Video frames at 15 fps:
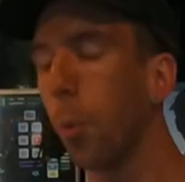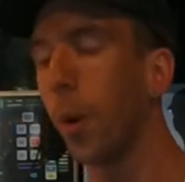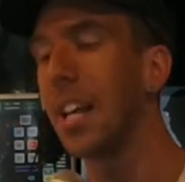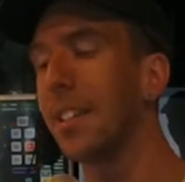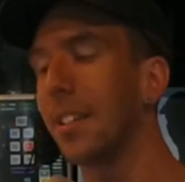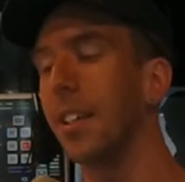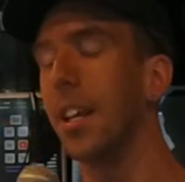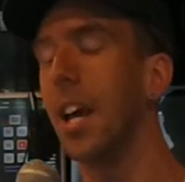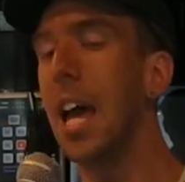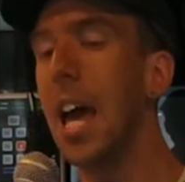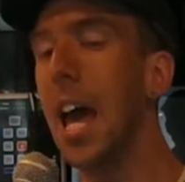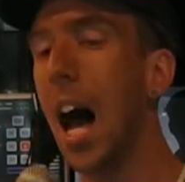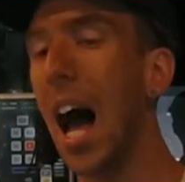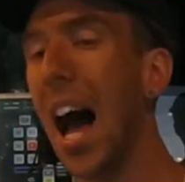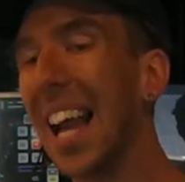reason
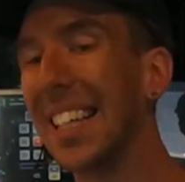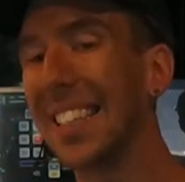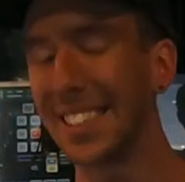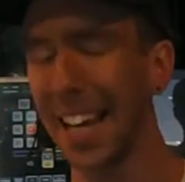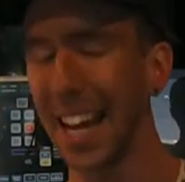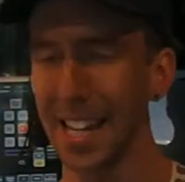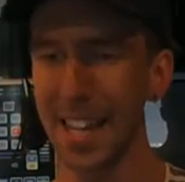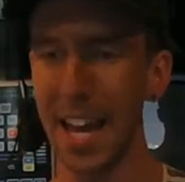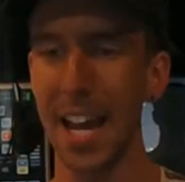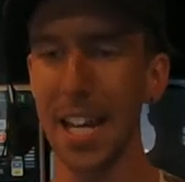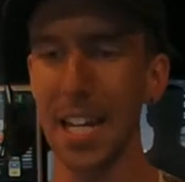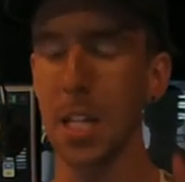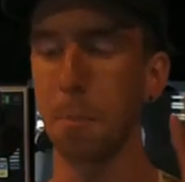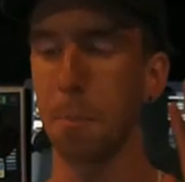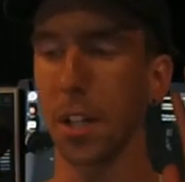I say that
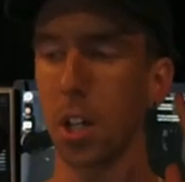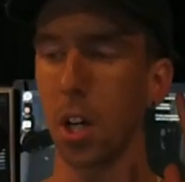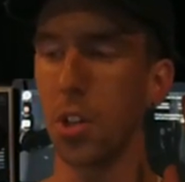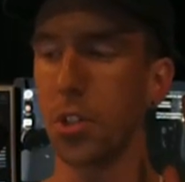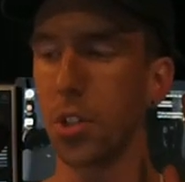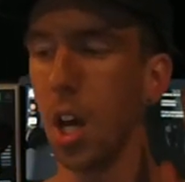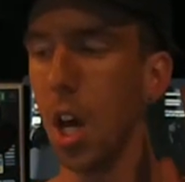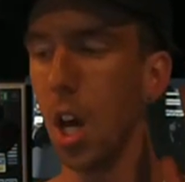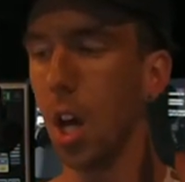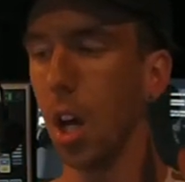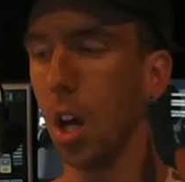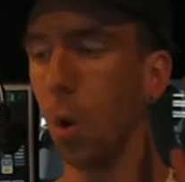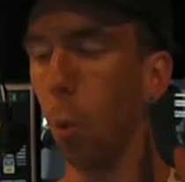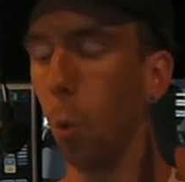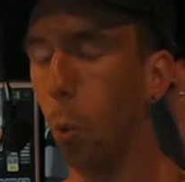is because
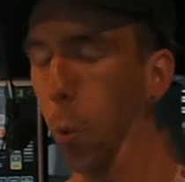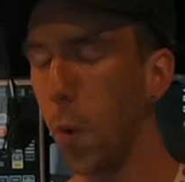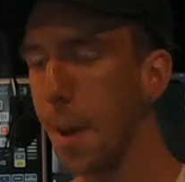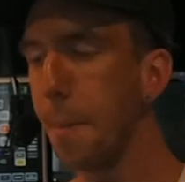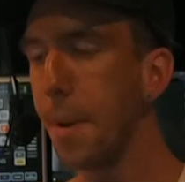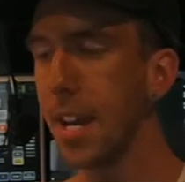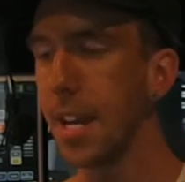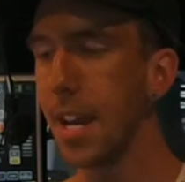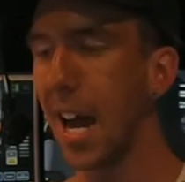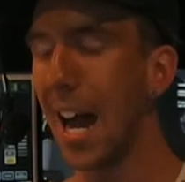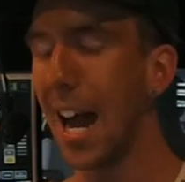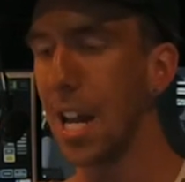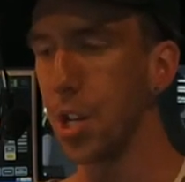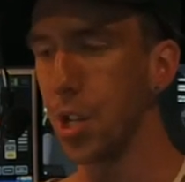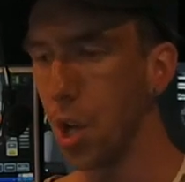women
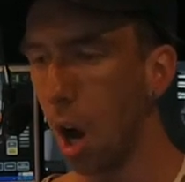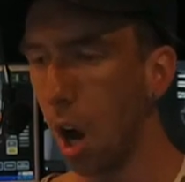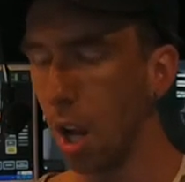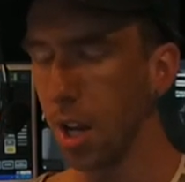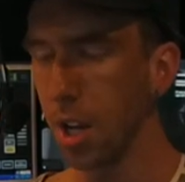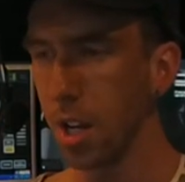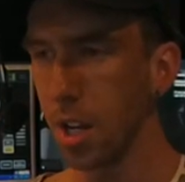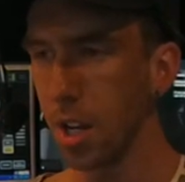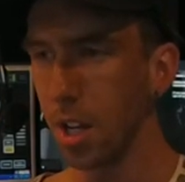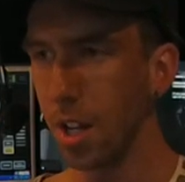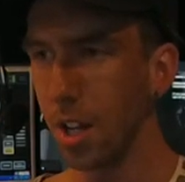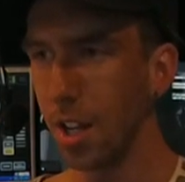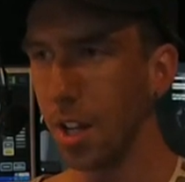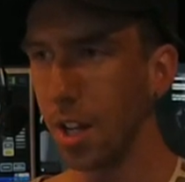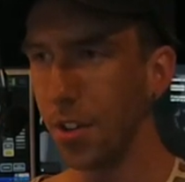are not
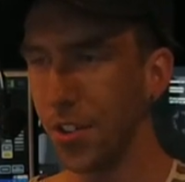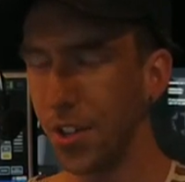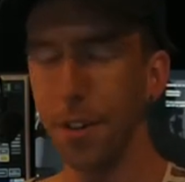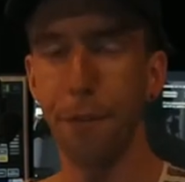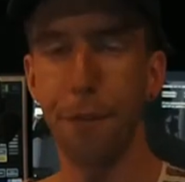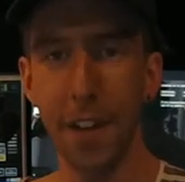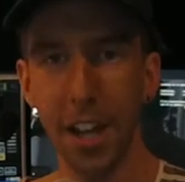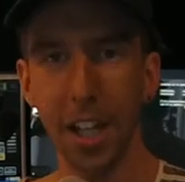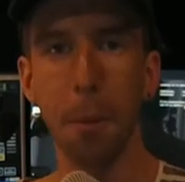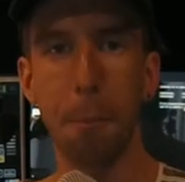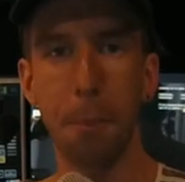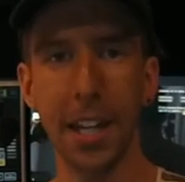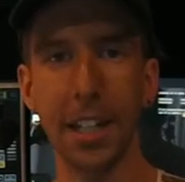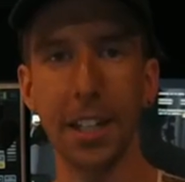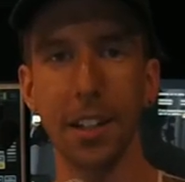
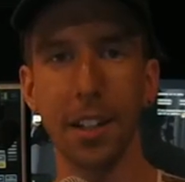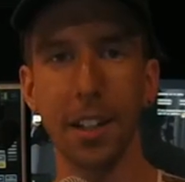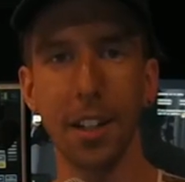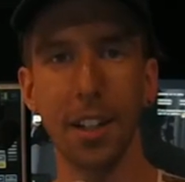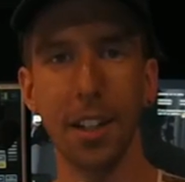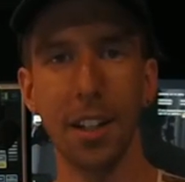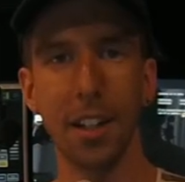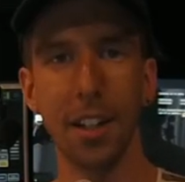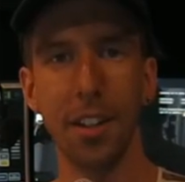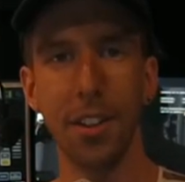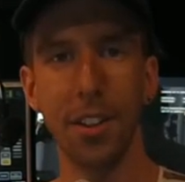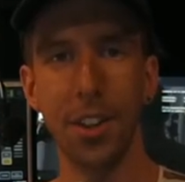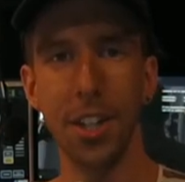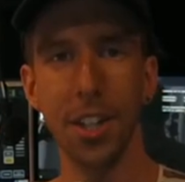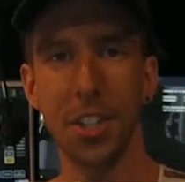developing
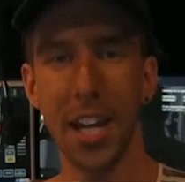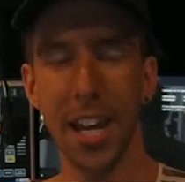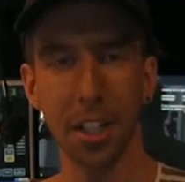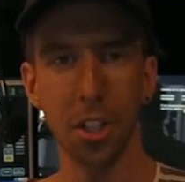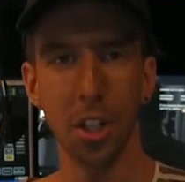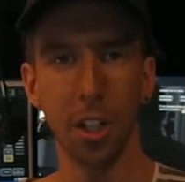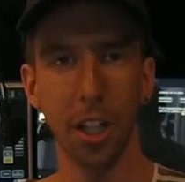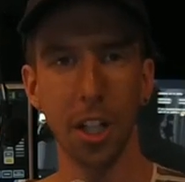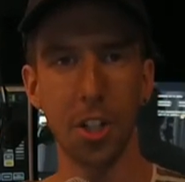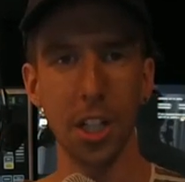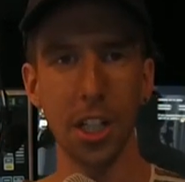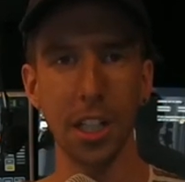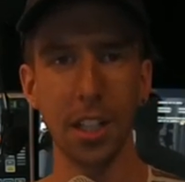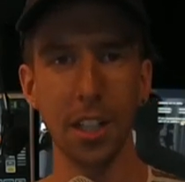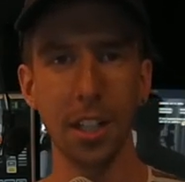the
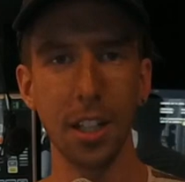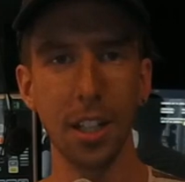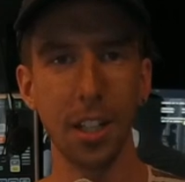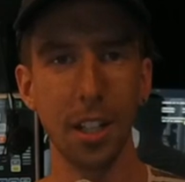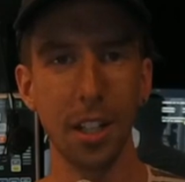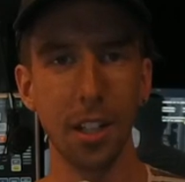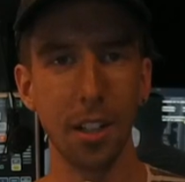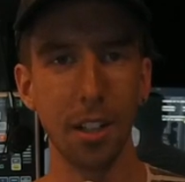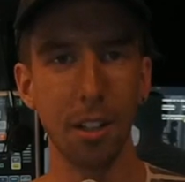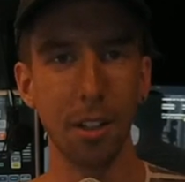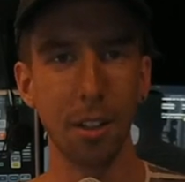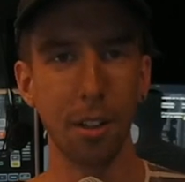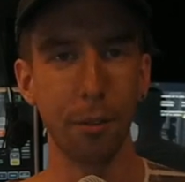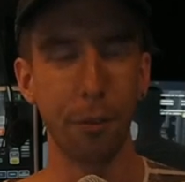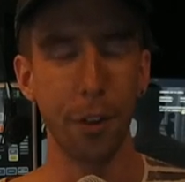technology
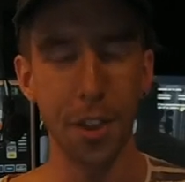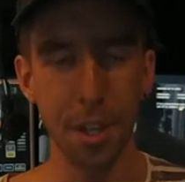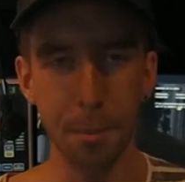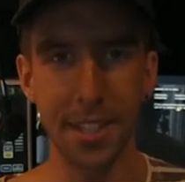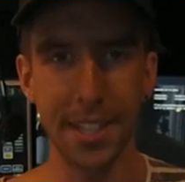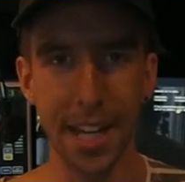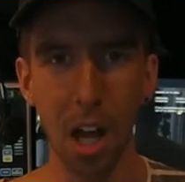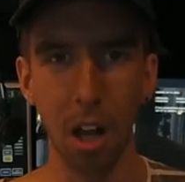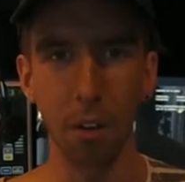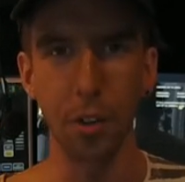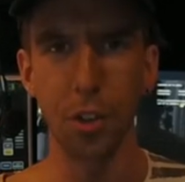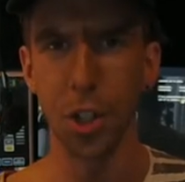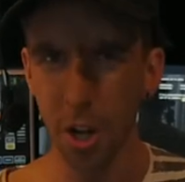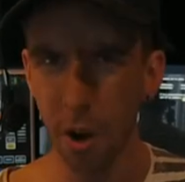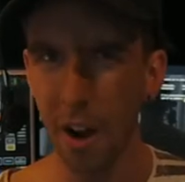for themselves.
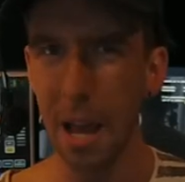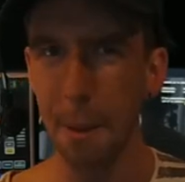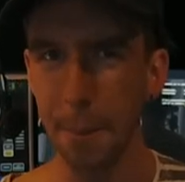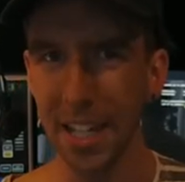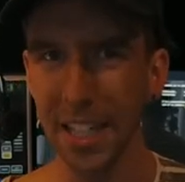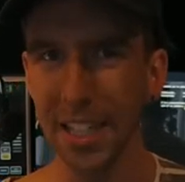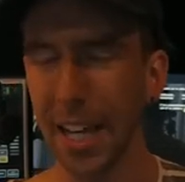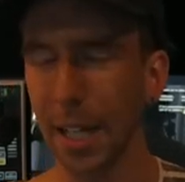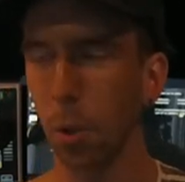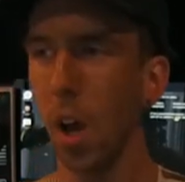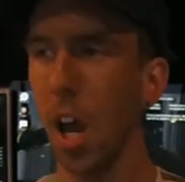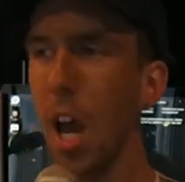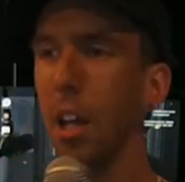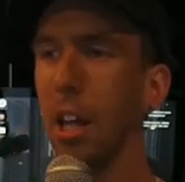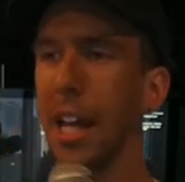Do you know what I mean? Like
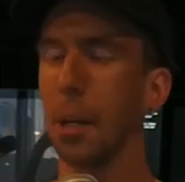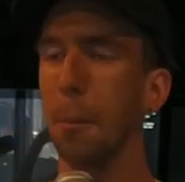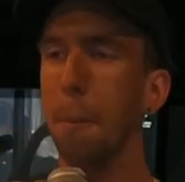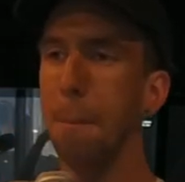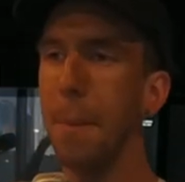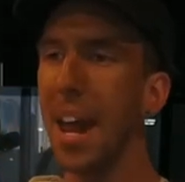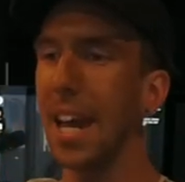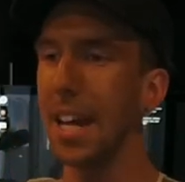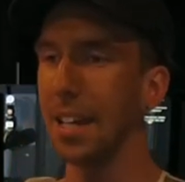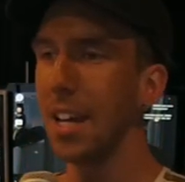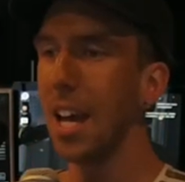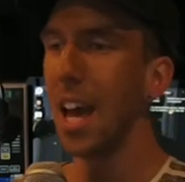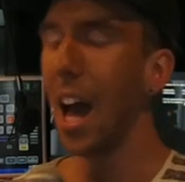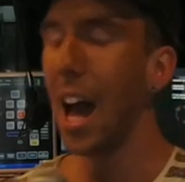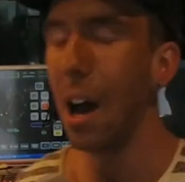like men
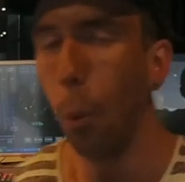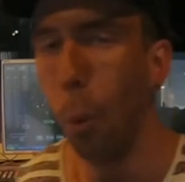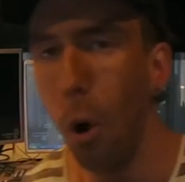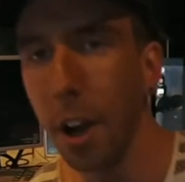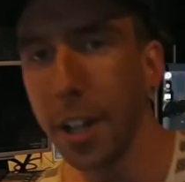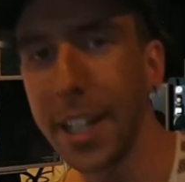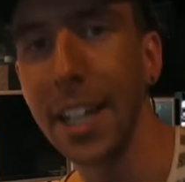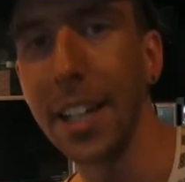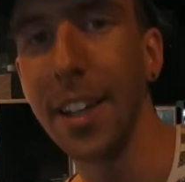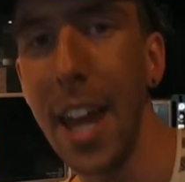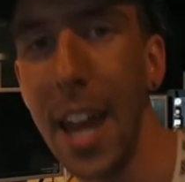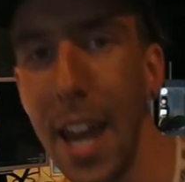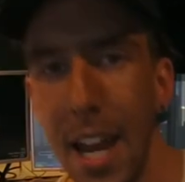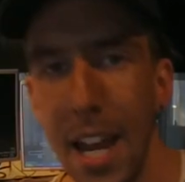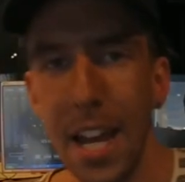are working
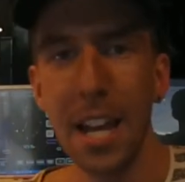their